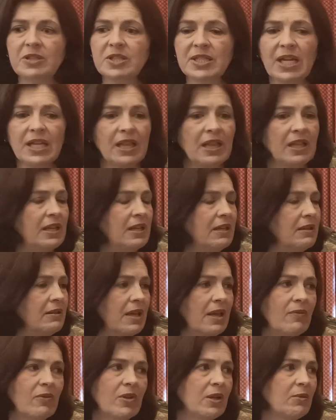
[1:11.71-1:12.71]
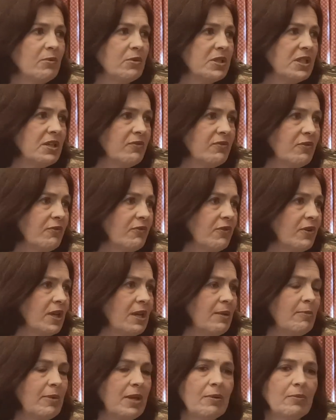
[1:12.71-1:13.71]
suddenly everything was different for
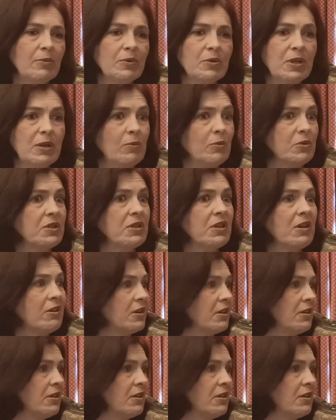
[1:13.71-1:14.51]
him. He wasn't going